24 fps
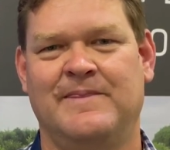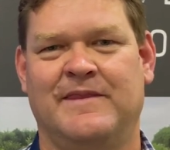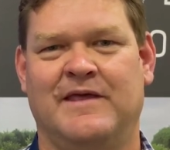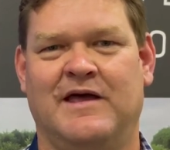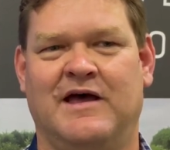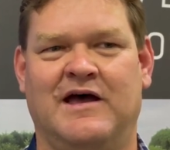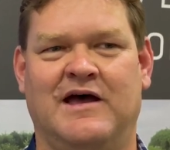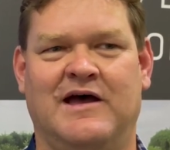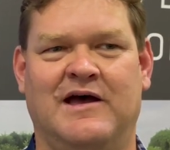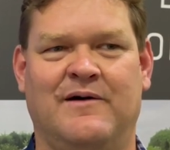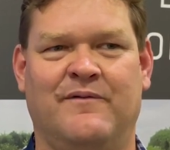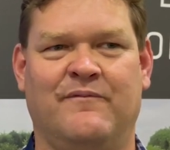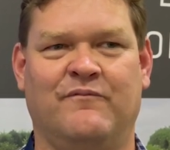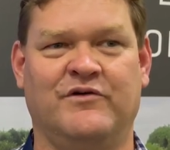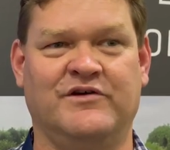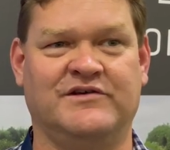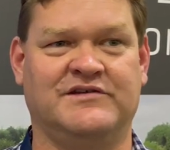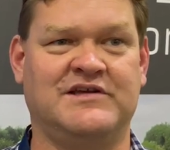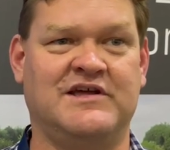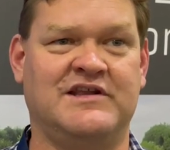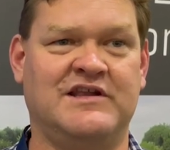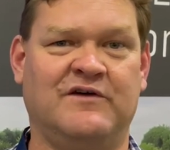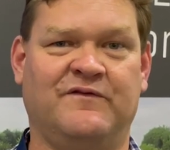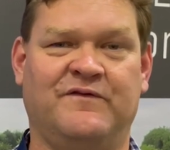Um, we'll
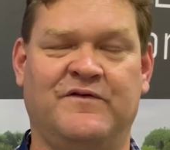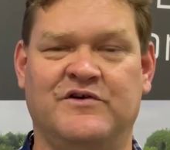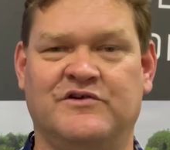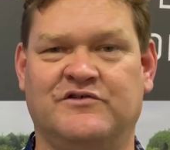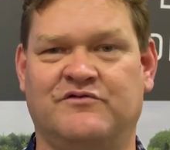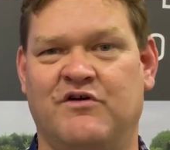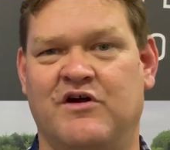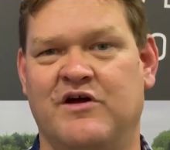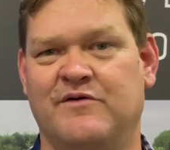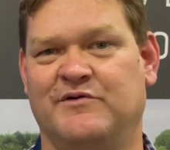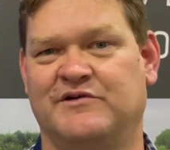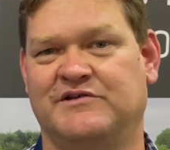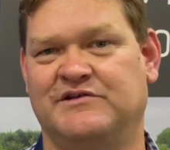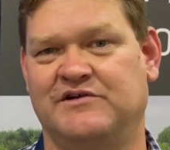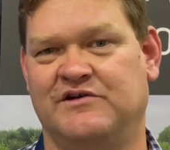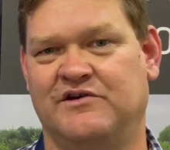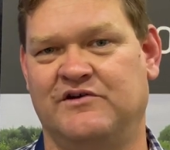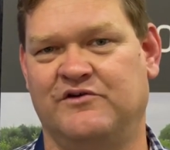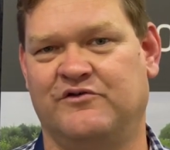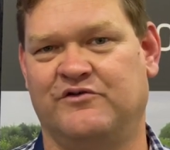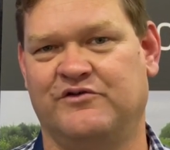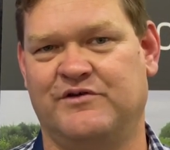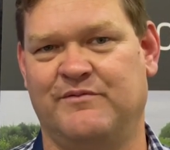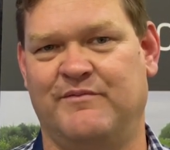send our first robots
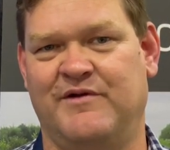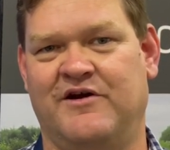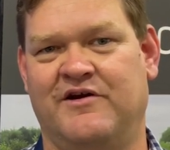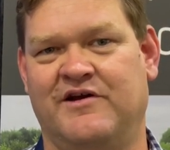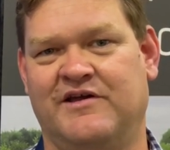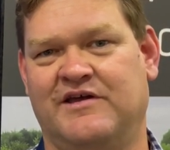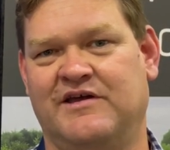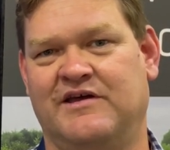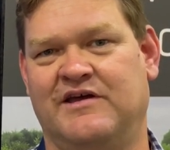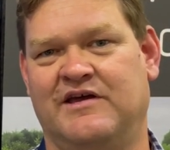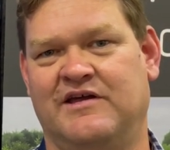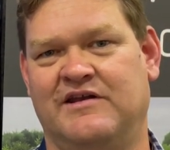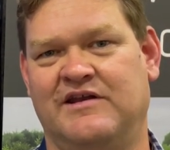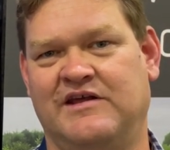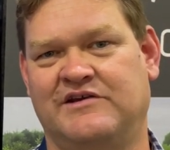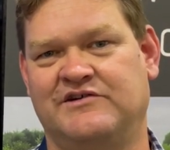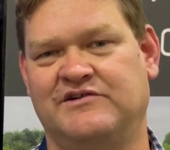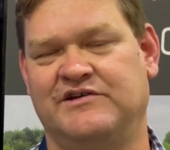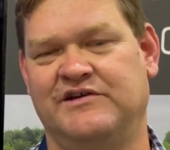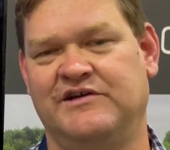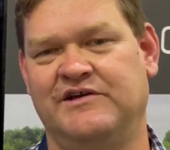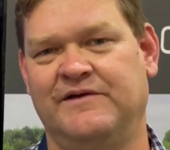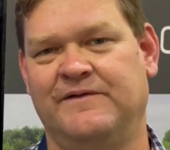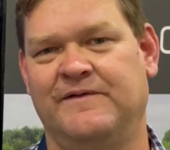into North America
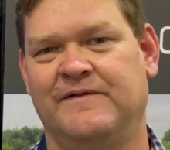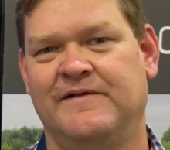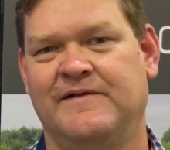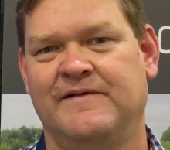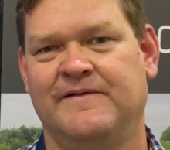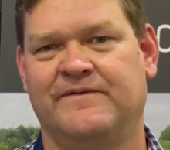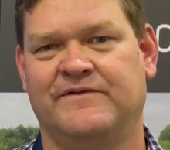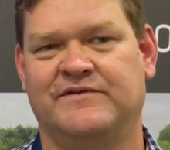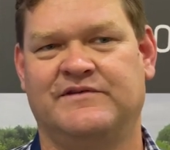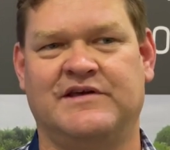next year.